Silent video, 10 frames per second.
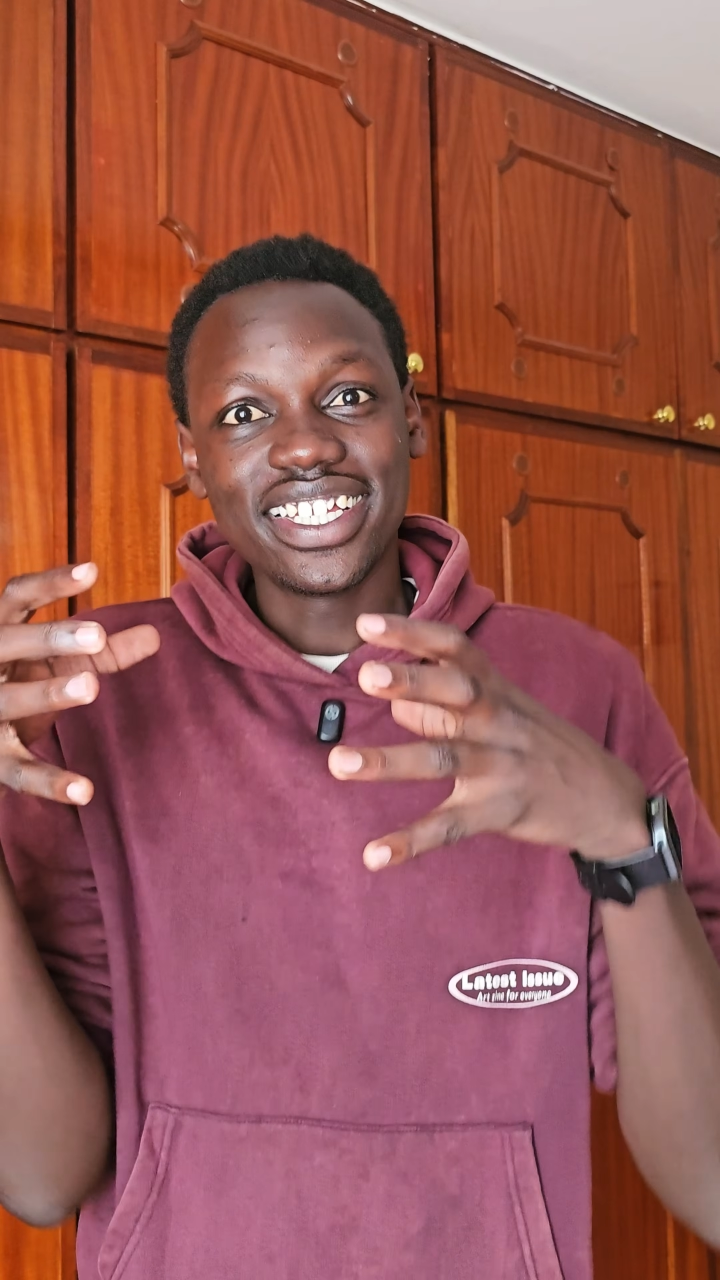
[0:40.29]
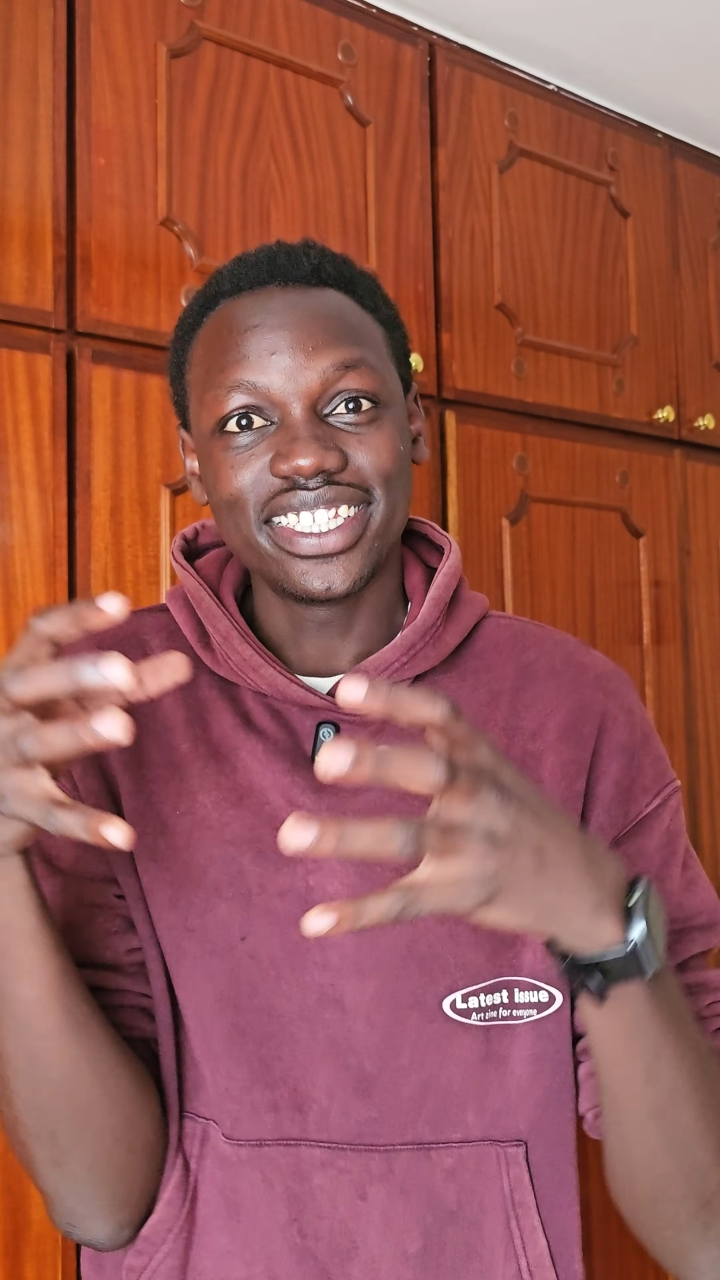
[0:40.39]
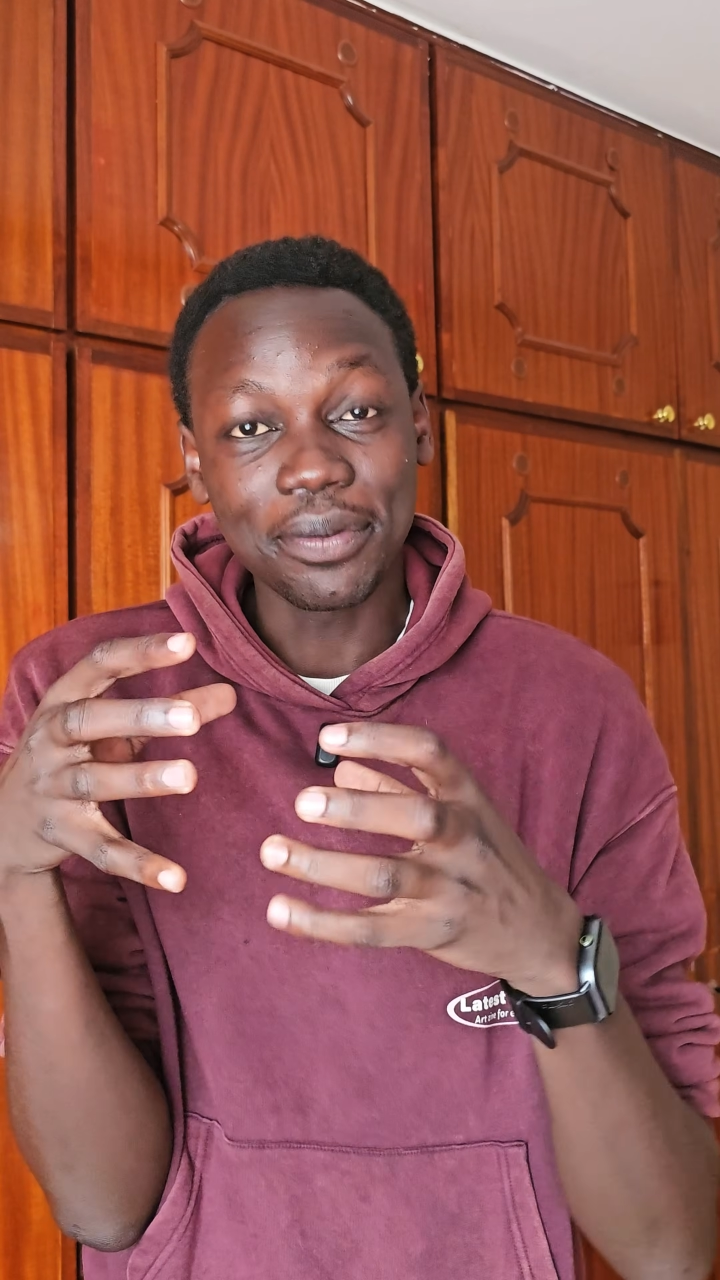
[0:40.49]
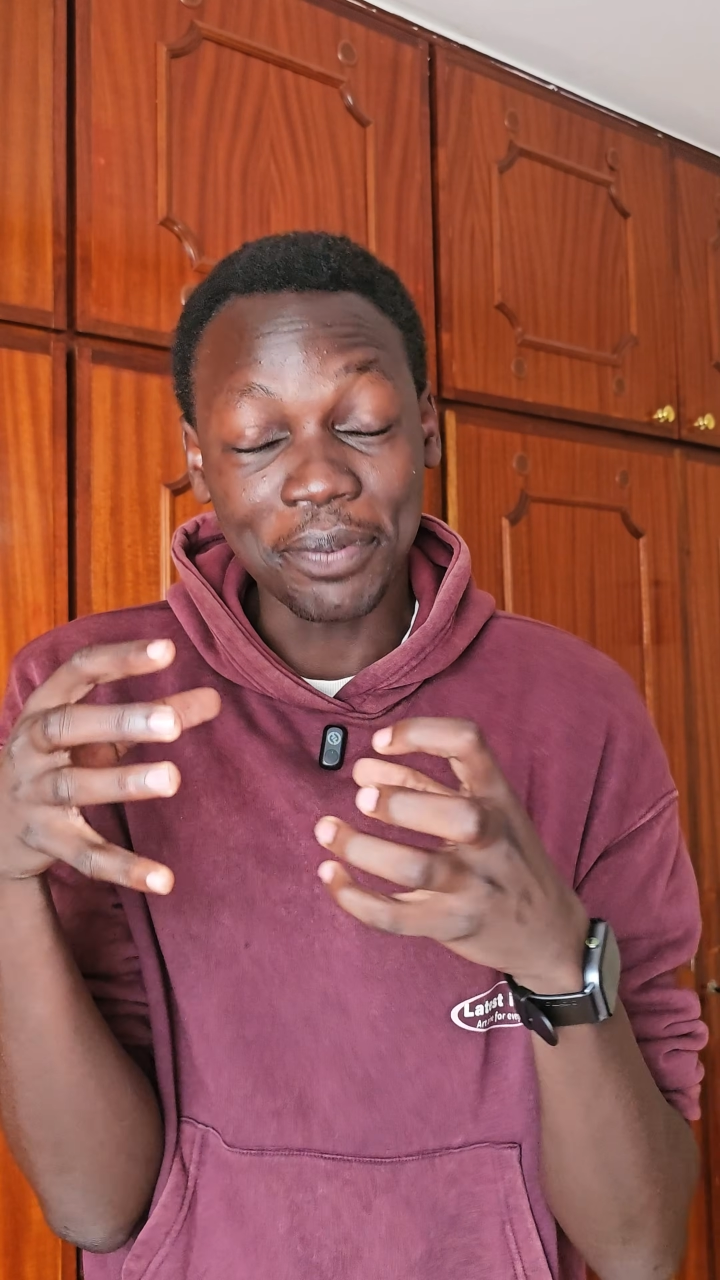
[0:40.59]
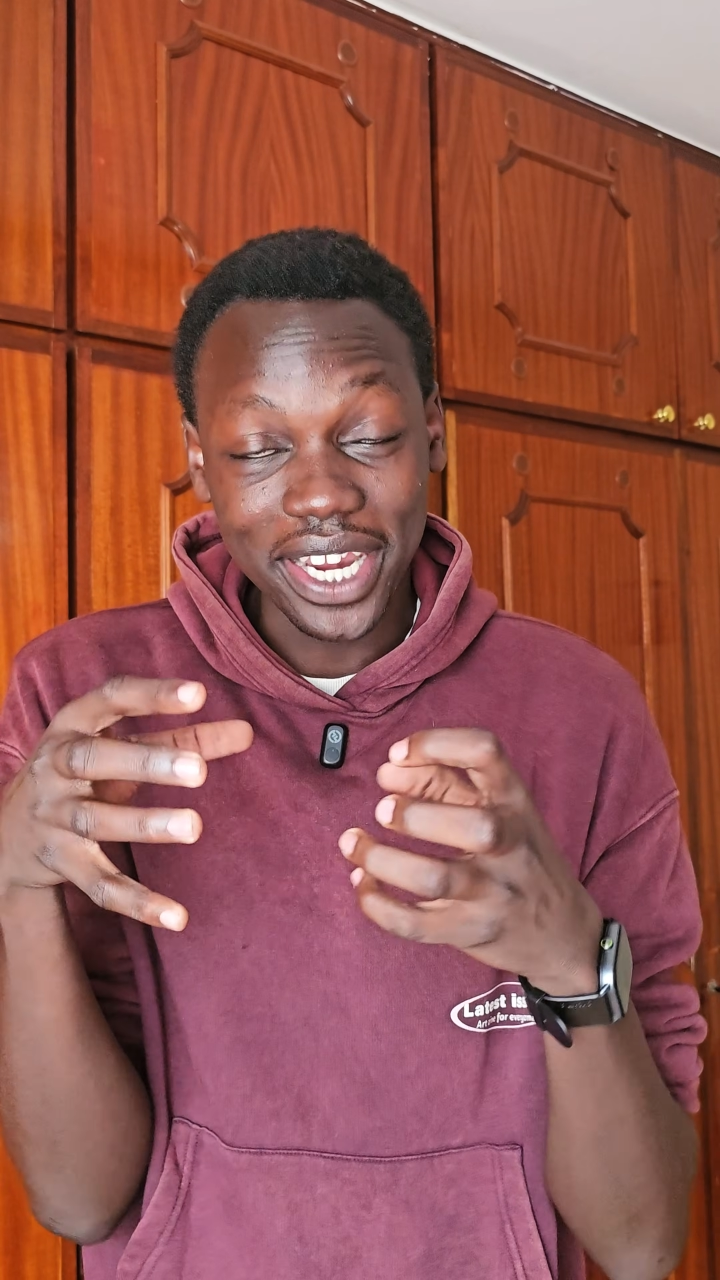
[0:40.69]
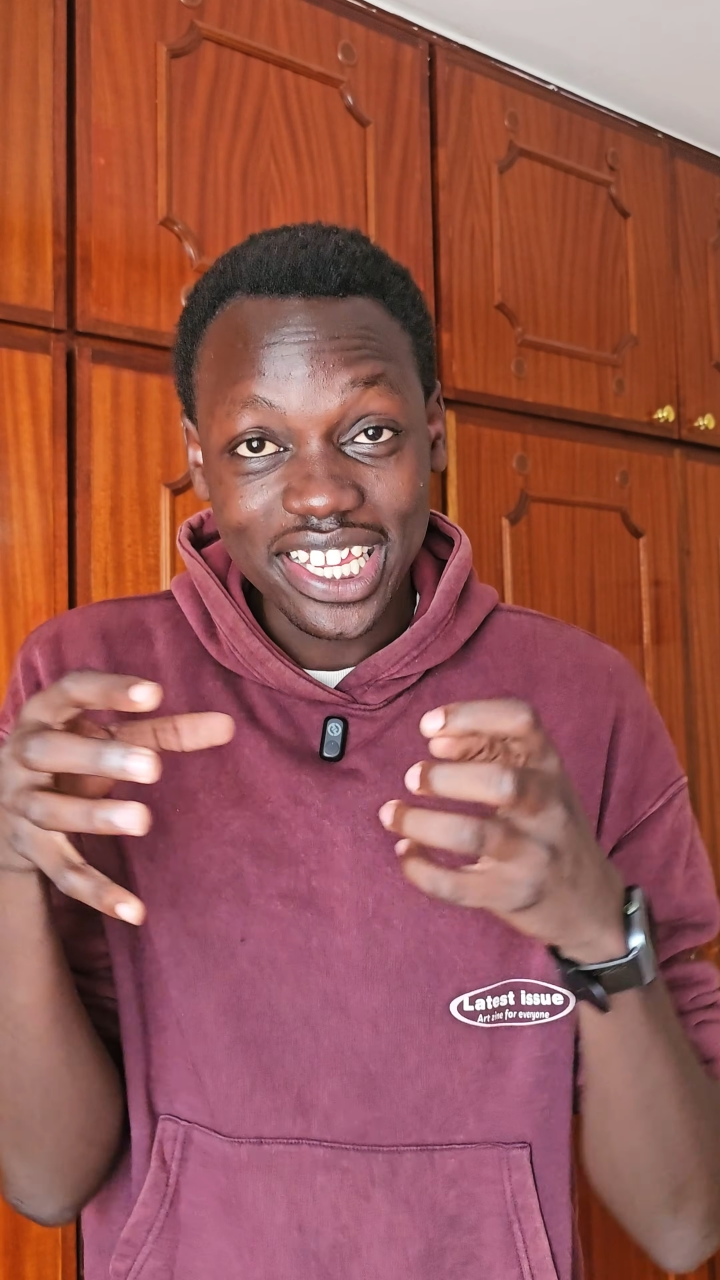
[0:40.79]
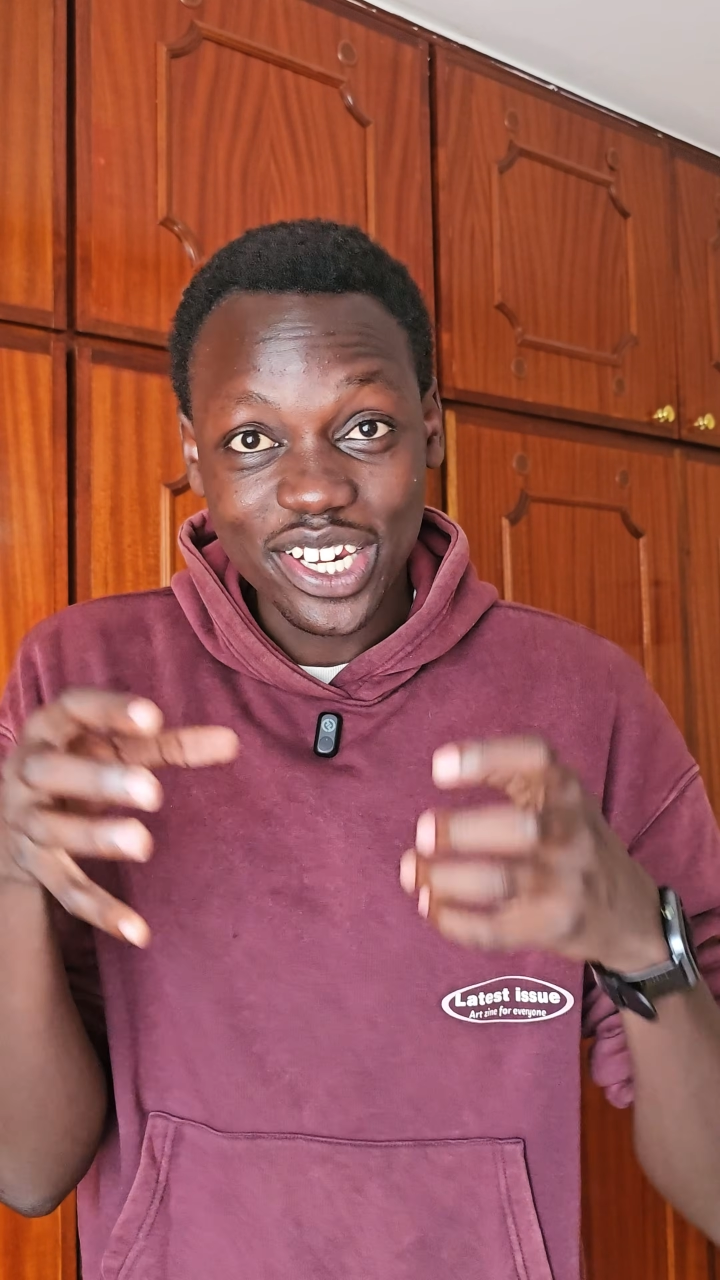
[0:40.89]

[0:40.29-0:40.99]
the brake